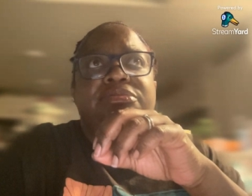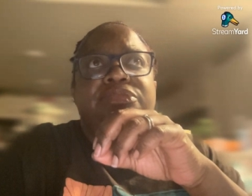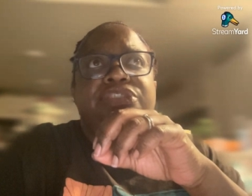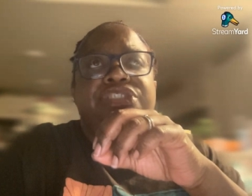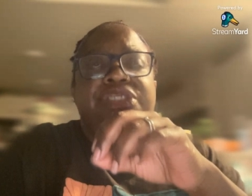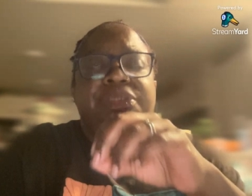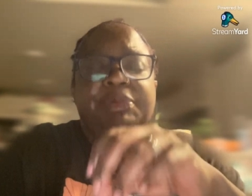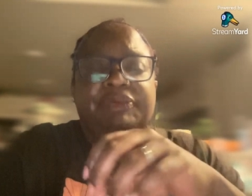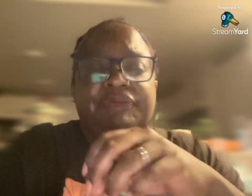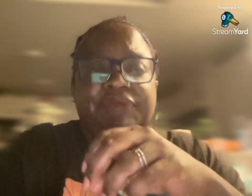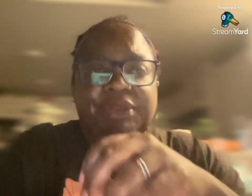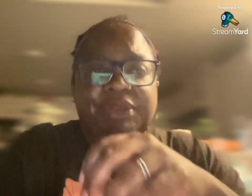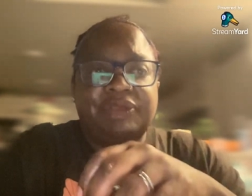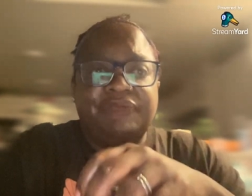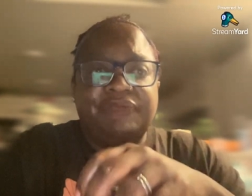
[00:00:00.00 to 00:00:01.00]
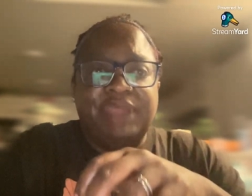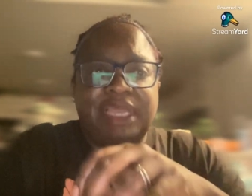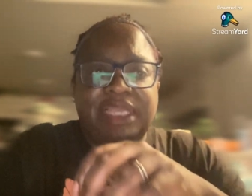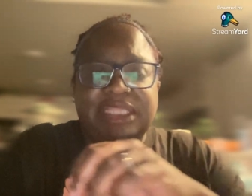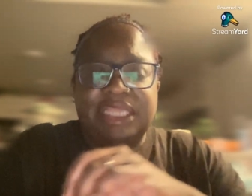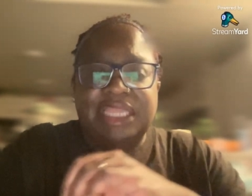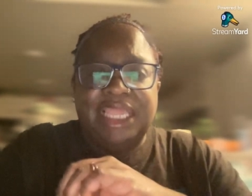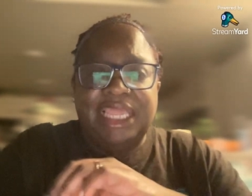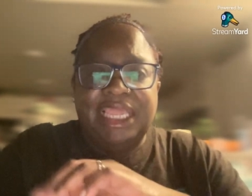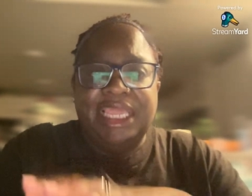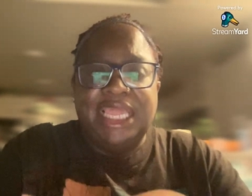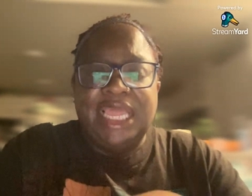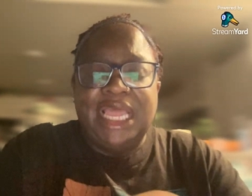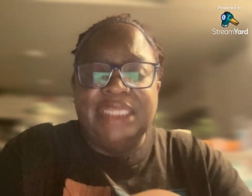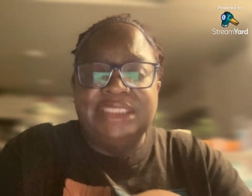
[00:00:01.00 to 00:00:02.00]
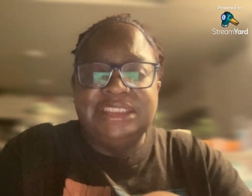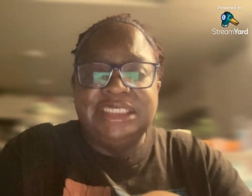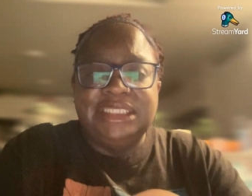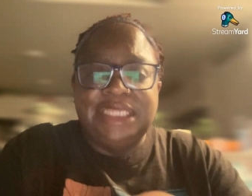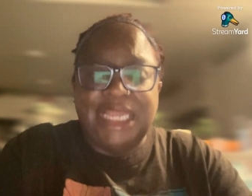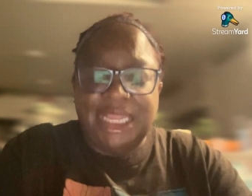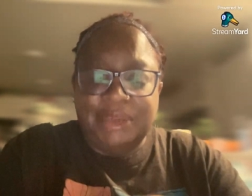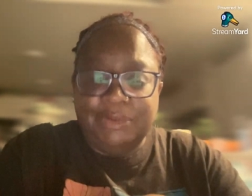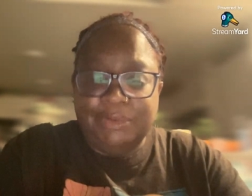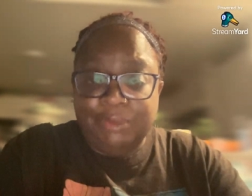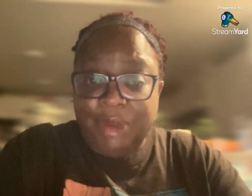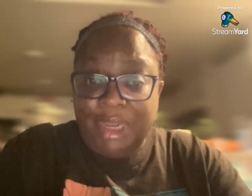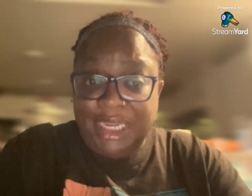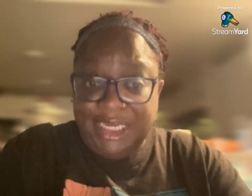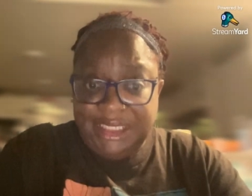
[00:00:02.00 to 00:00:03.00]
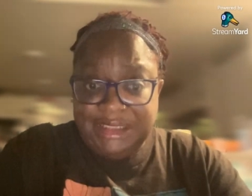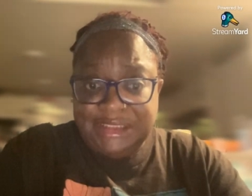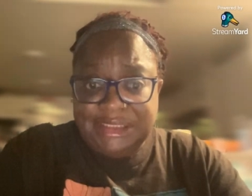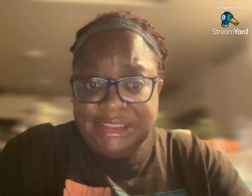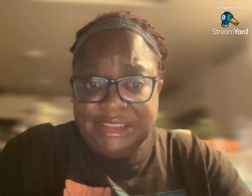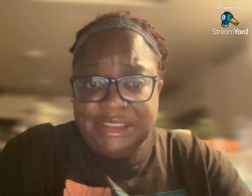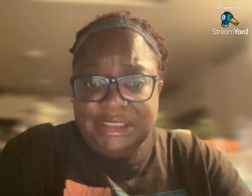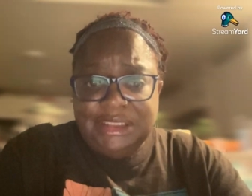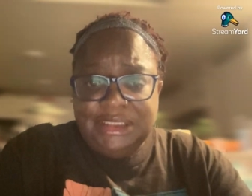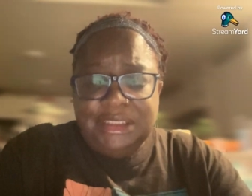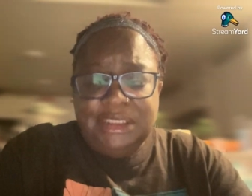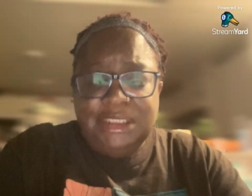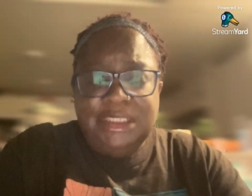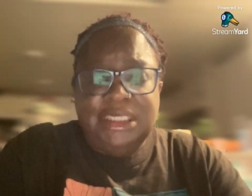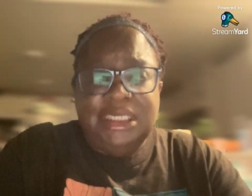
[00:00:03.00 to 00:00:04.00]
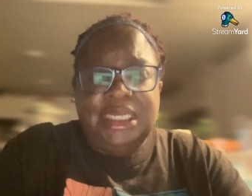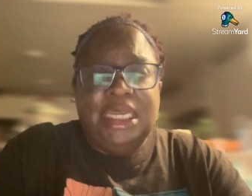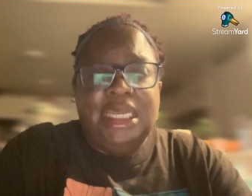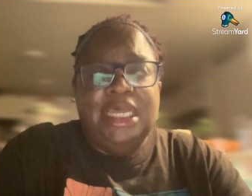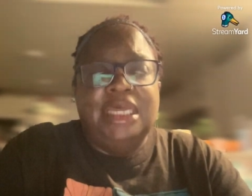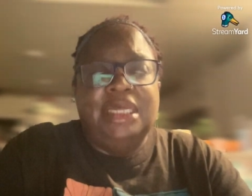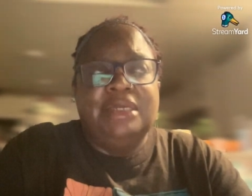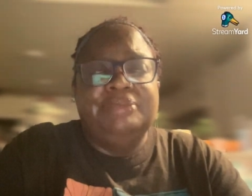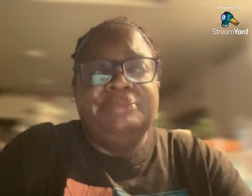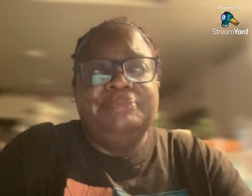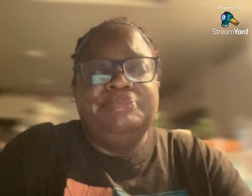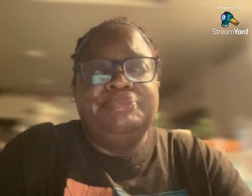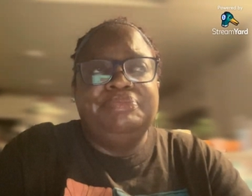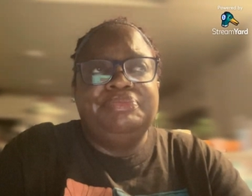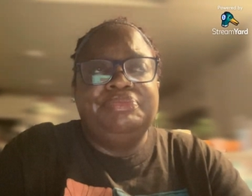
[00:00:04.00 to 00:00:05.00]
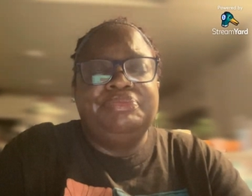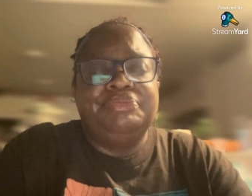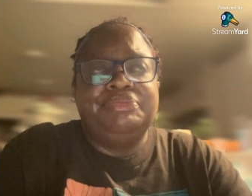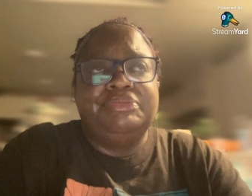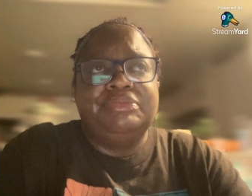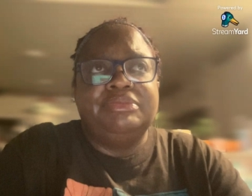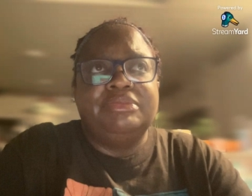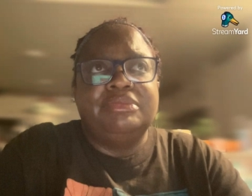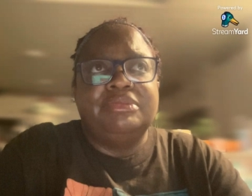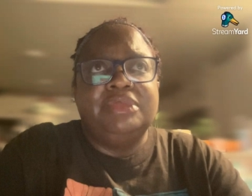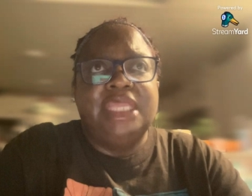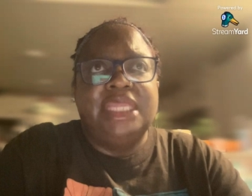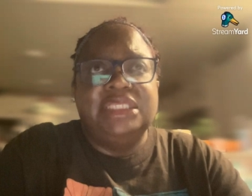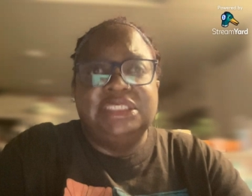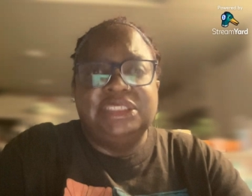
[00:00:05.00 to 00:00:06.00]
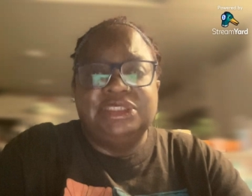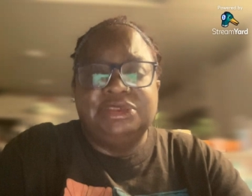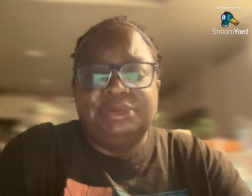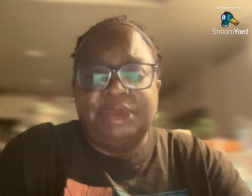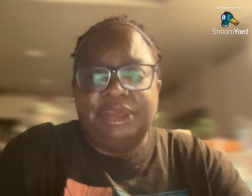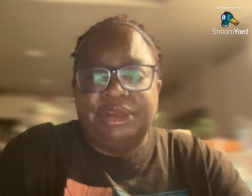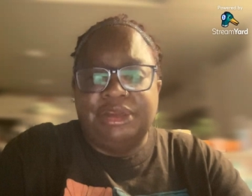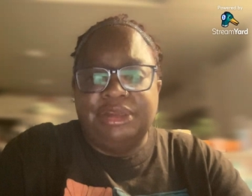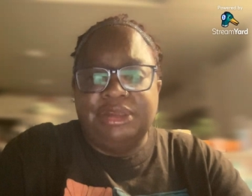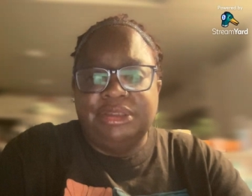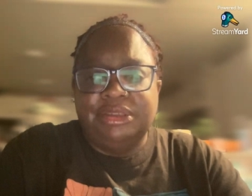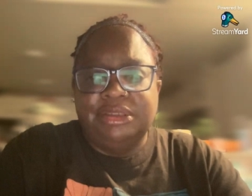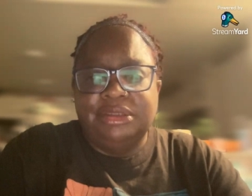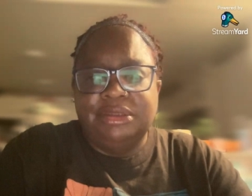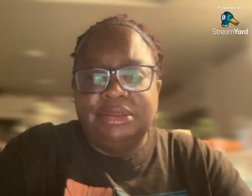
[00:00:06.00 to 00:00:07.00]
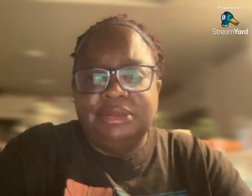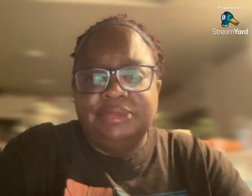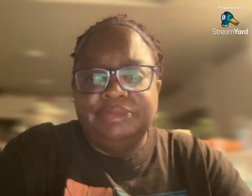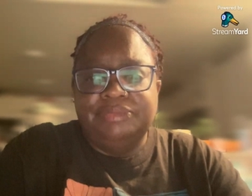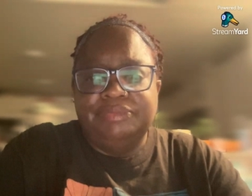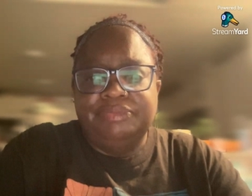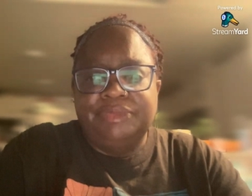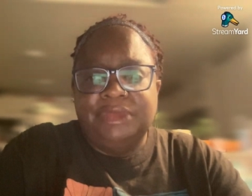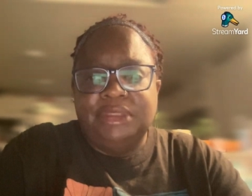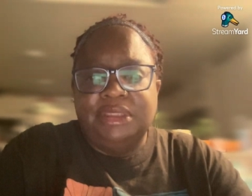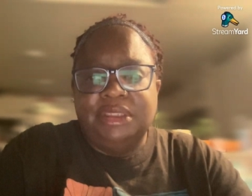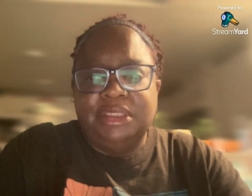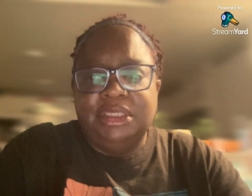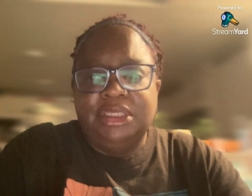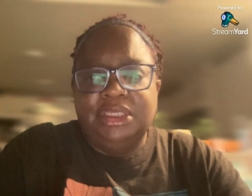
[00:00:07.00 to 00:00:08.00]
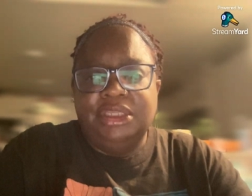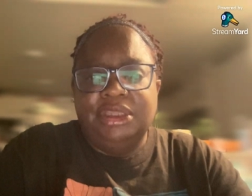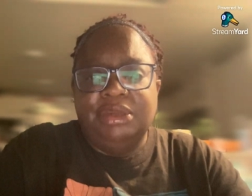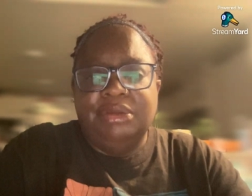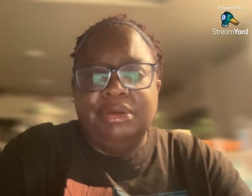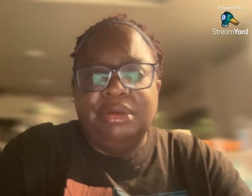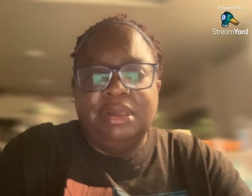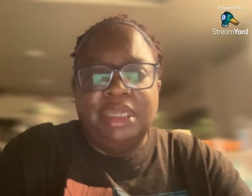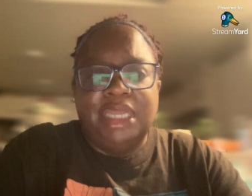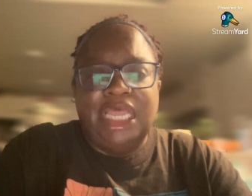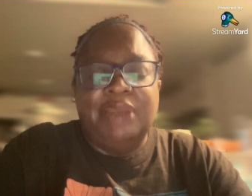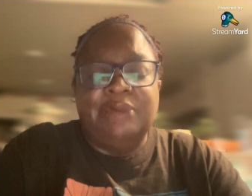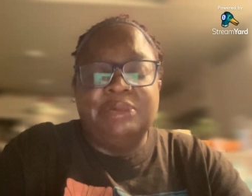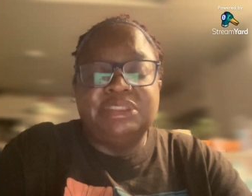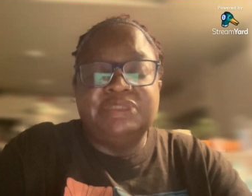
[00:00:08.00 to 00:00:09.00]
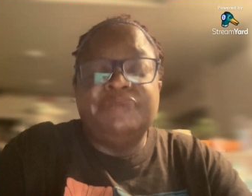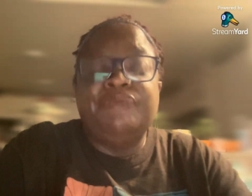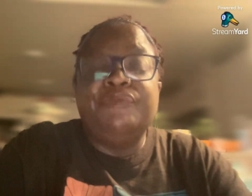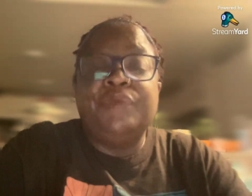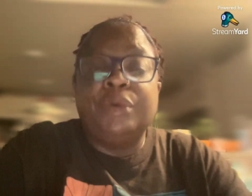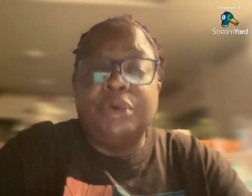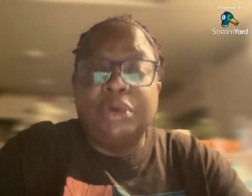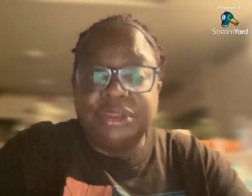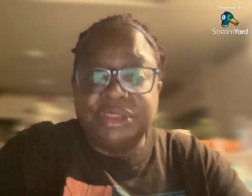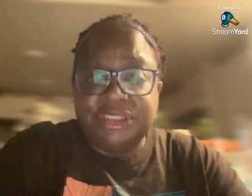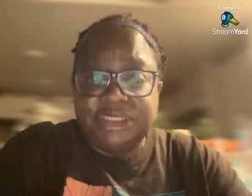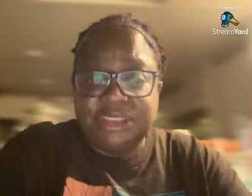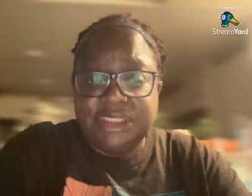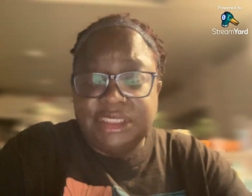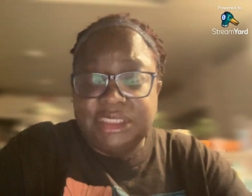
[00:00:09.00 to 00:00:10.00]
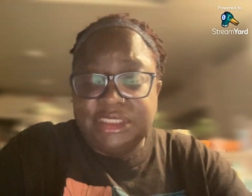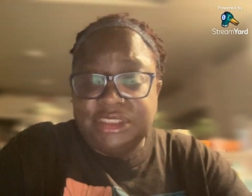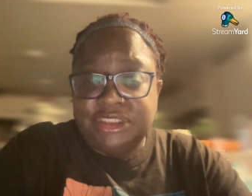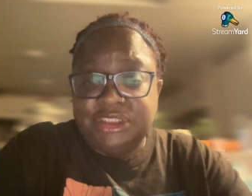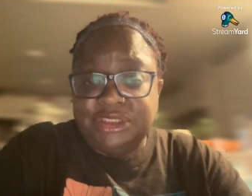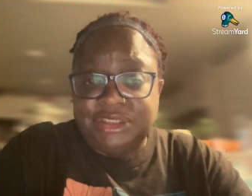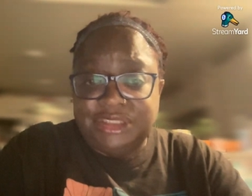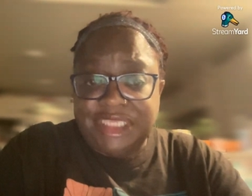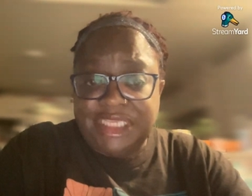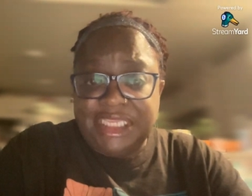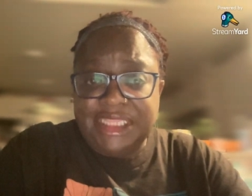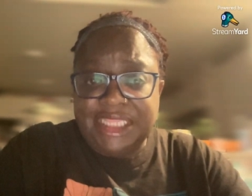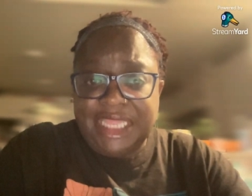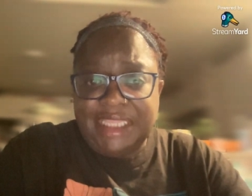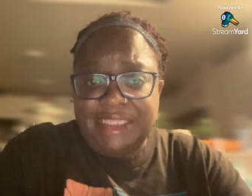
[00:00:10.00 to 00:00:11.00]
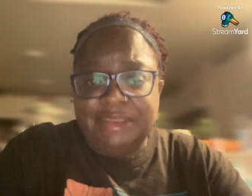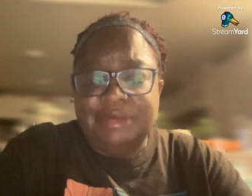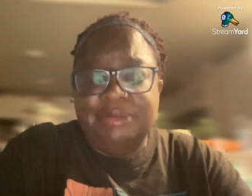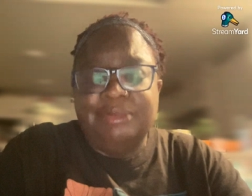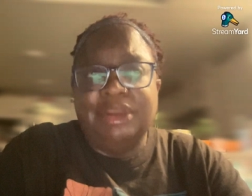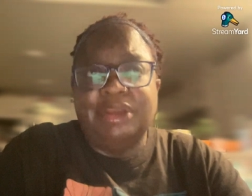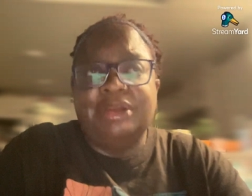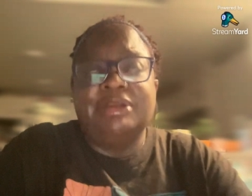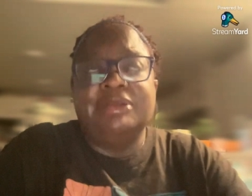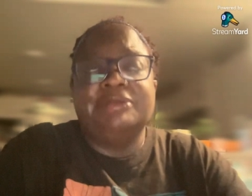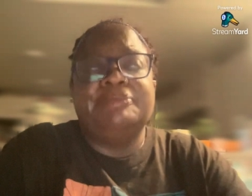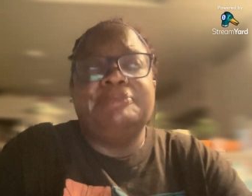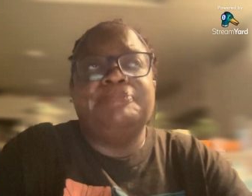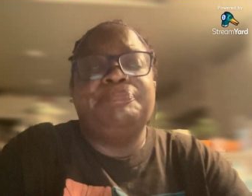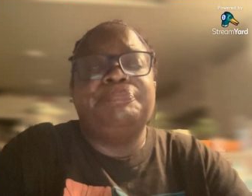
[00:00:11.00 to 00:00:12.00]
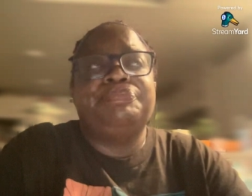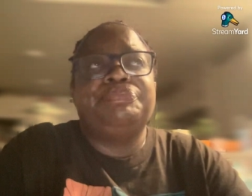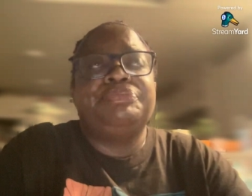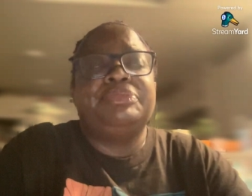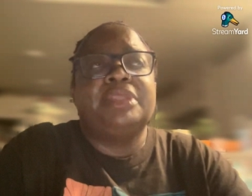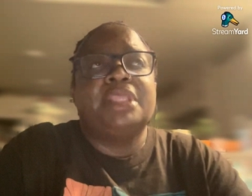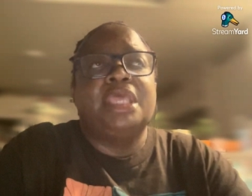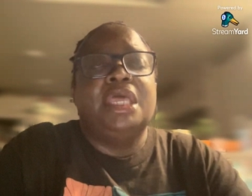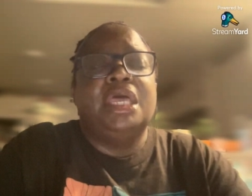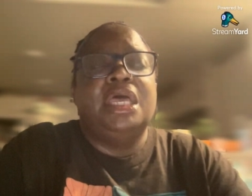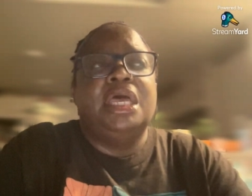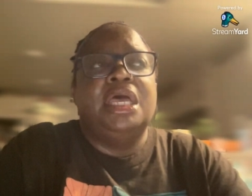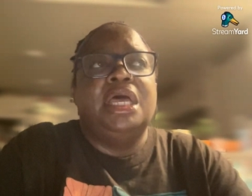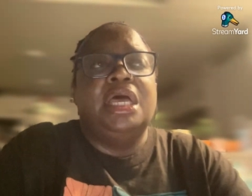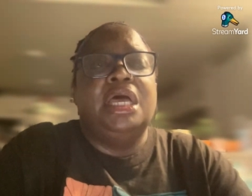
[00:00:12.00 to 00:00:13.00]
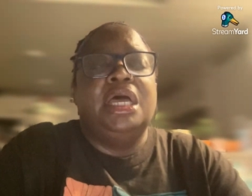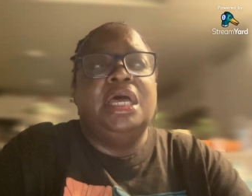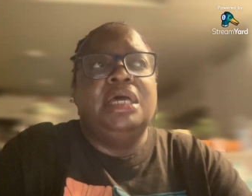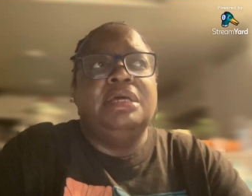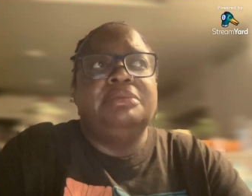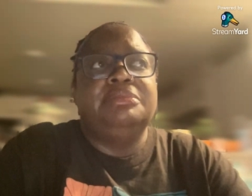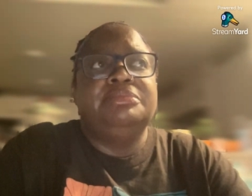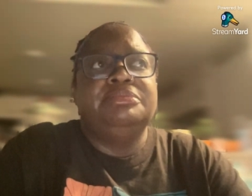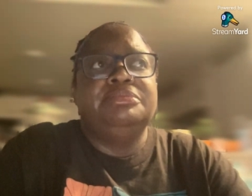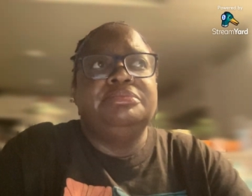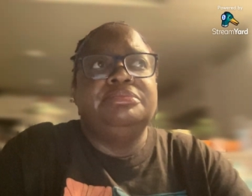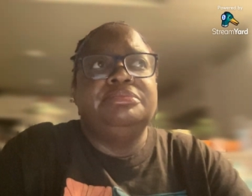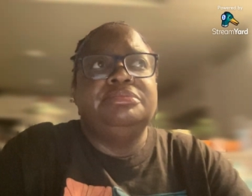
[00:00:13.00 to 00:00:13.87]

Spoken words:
she revealed the fact that, hey, I did not write um, that diss record. You know, I was forced to sing that record. Um,